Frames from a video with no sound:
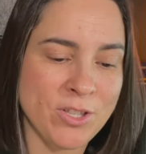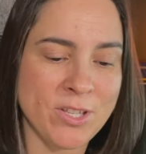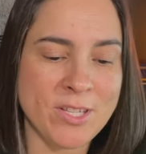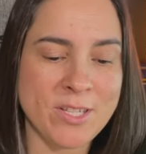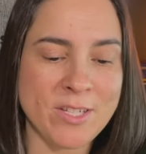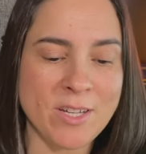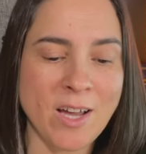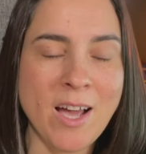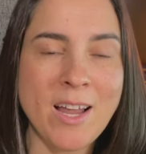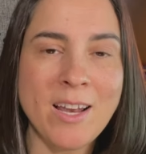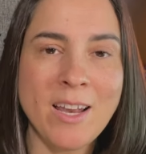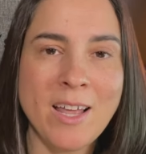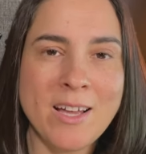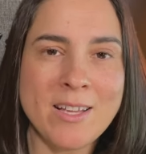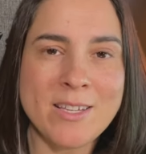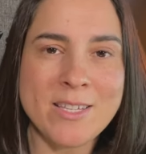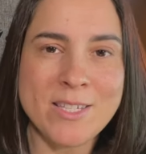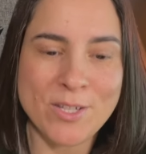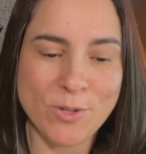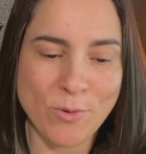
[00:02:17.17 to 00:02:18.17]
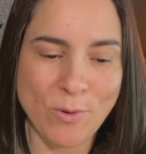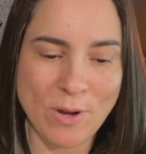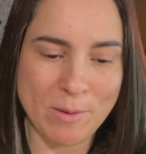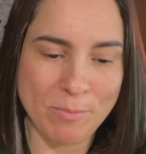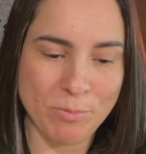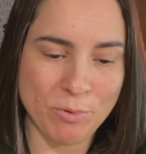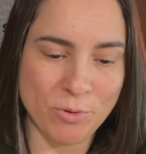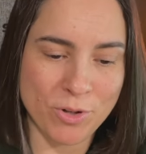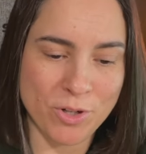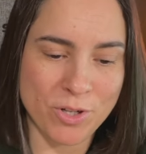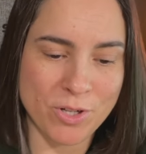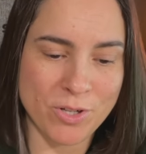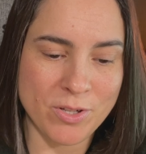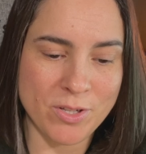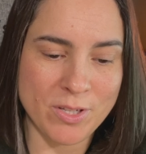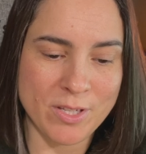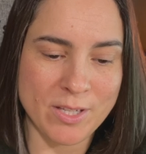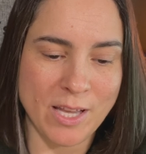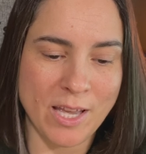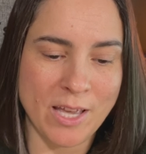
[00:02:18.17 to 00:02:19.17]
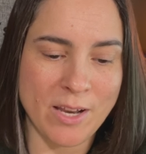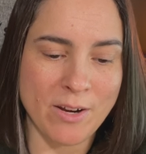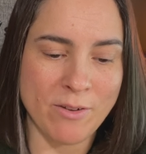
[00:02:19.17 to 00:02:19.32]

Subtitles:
stylized square pushers and